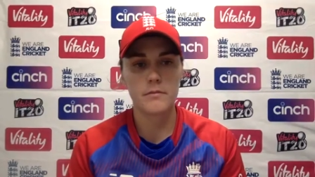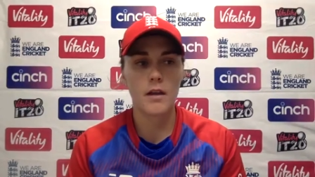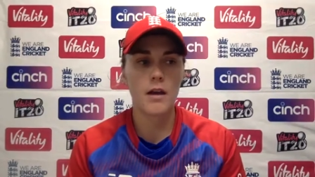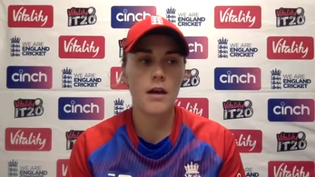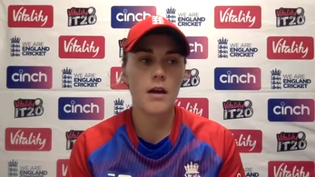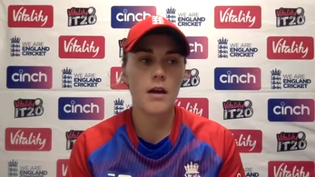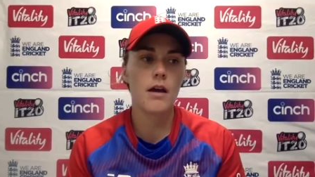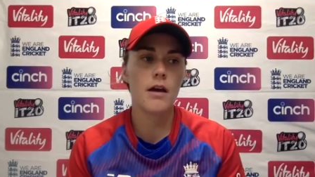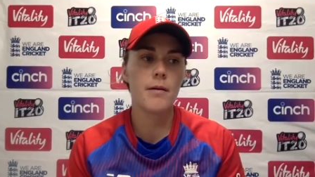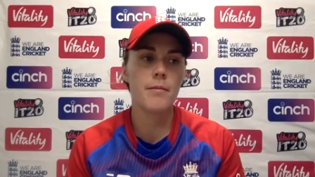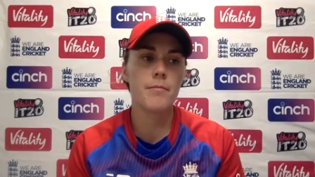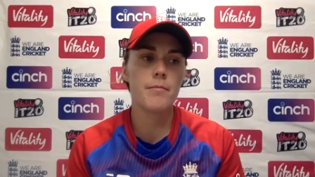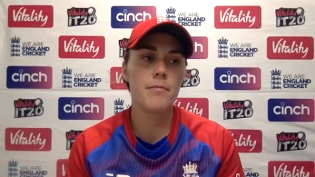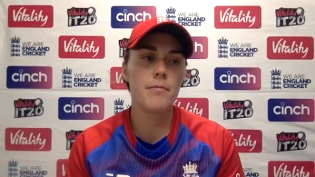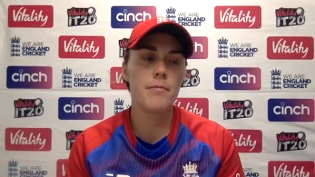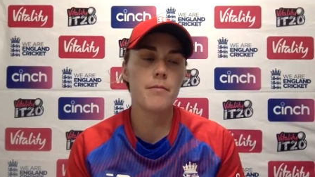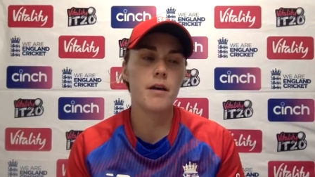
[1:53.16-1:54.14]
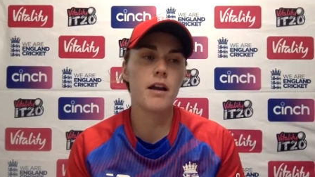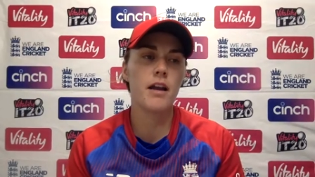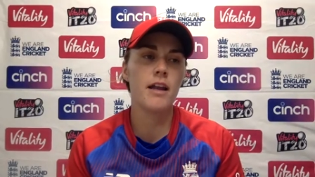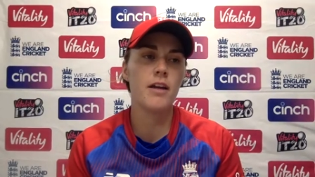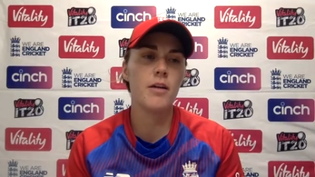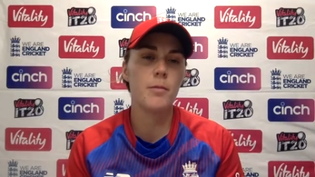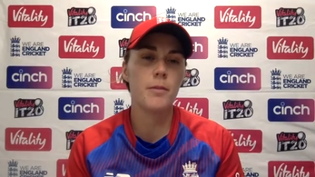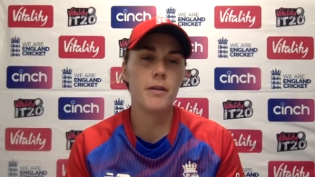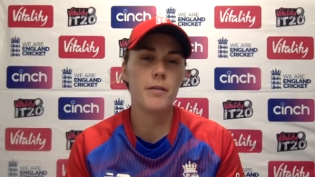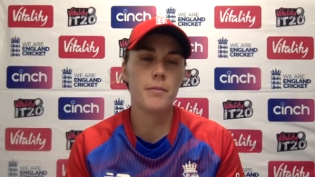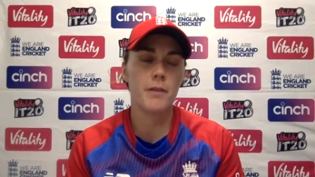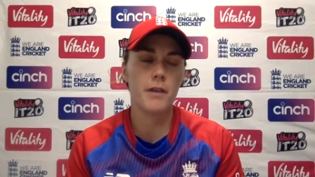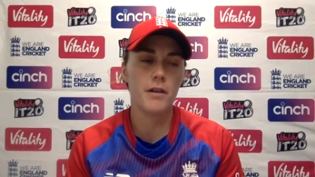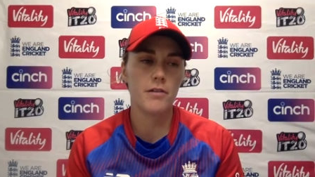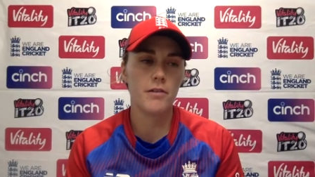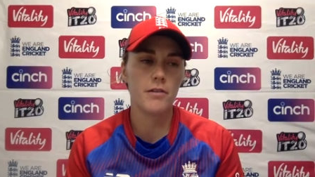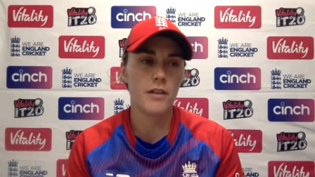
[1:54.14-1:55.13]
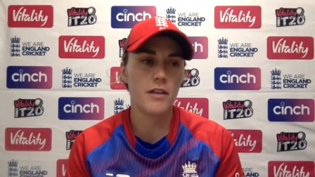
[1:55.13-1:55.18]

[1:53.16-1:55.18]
A little bit of both.